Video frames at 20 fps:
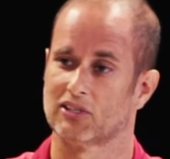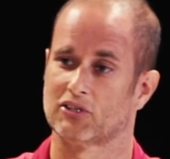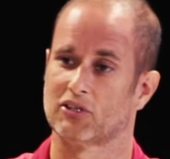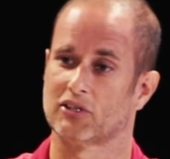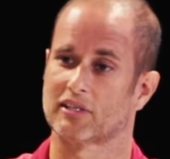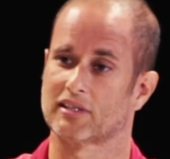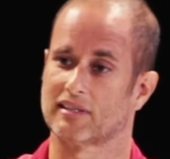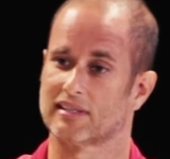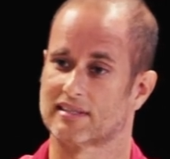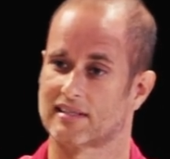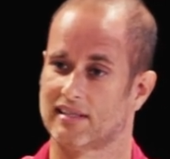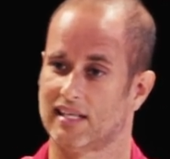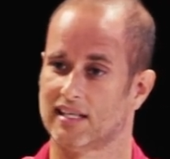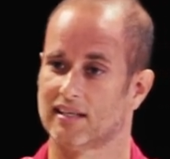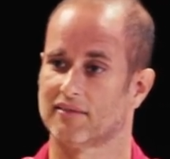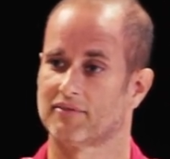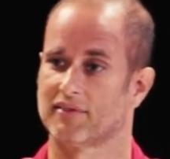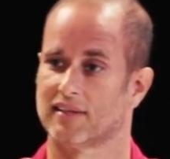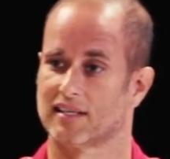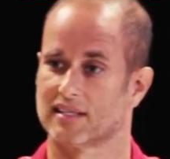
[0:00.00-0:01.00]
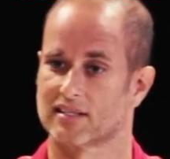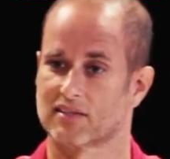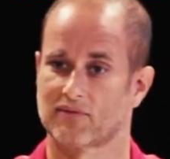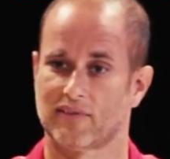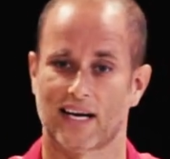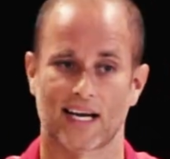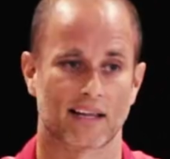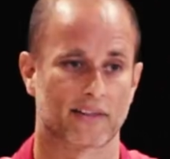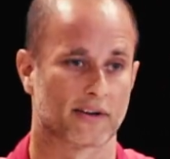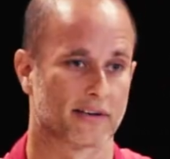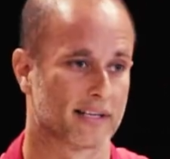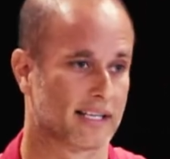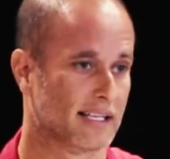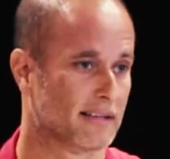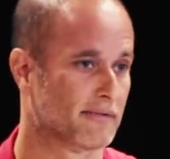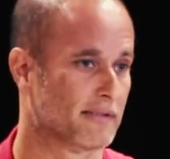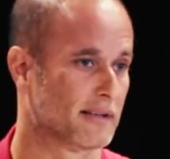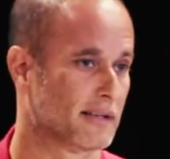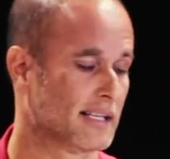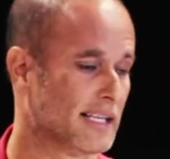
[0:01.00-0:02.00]
took this gift that his father
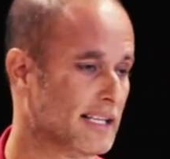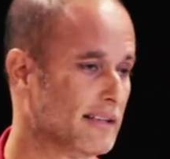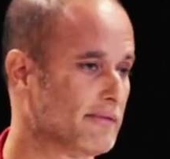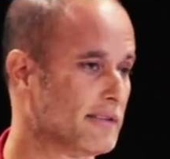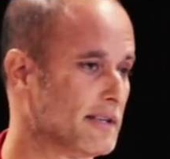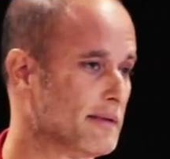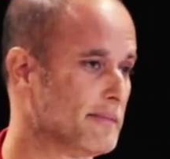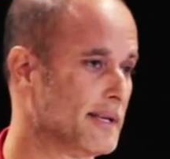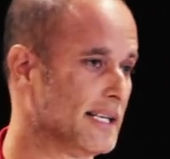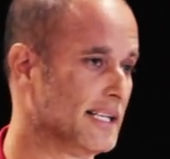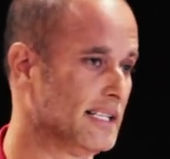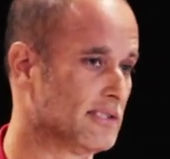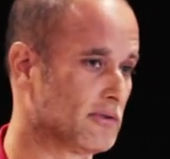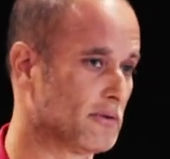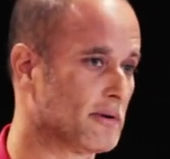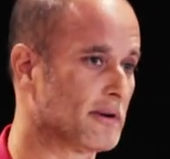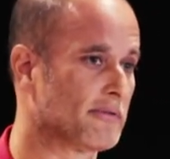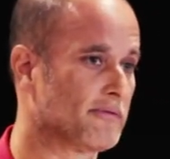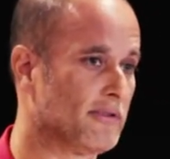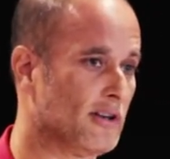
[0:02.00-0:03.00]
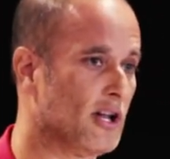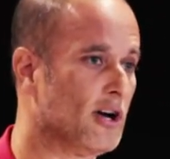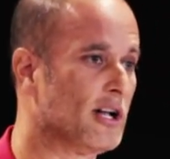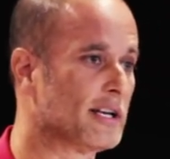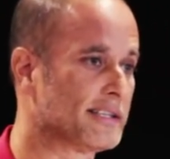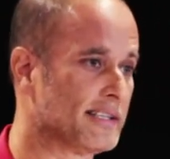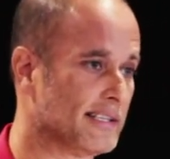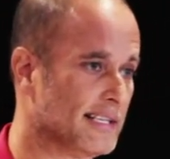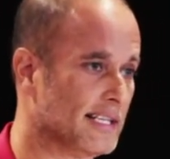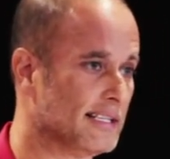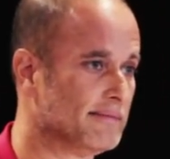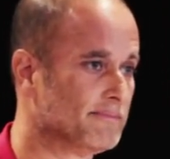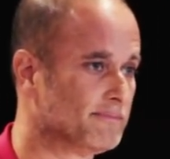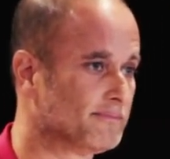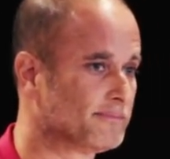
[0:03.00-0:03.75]
given him and he sort of flaunted it.